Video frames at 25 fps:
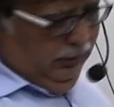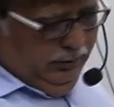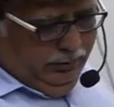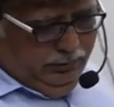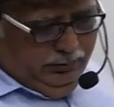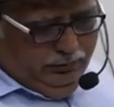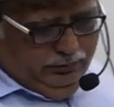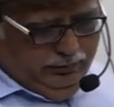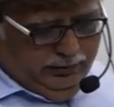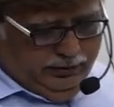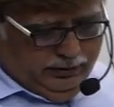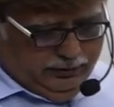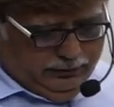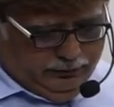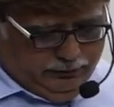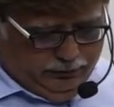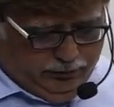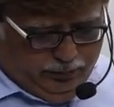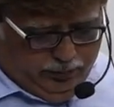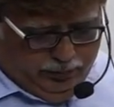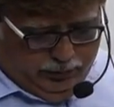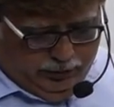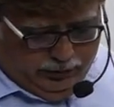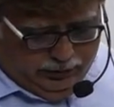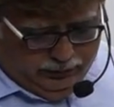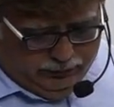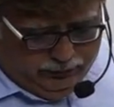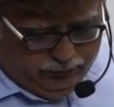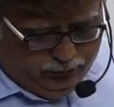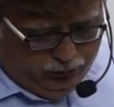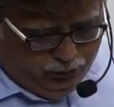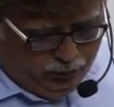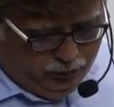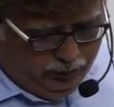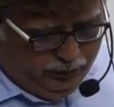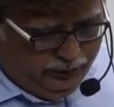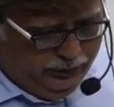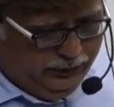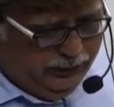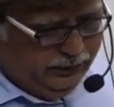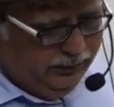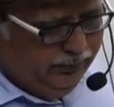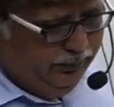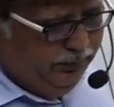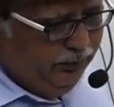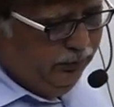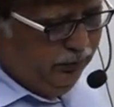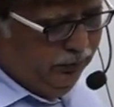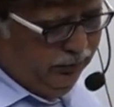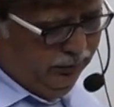2x plus 3
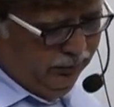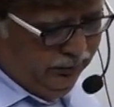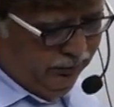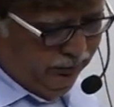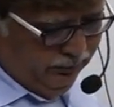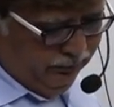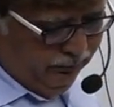upon